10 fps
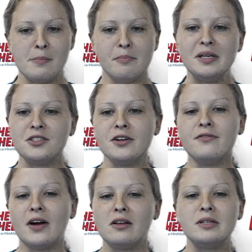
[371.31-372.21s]
Be sure to
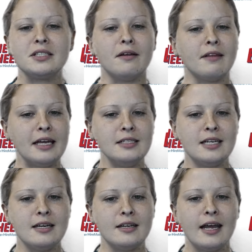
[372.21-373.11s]
follow us on
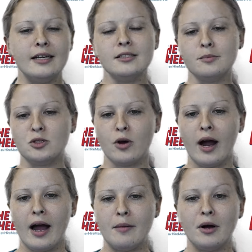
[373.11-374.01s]
LinkedIn and subscribe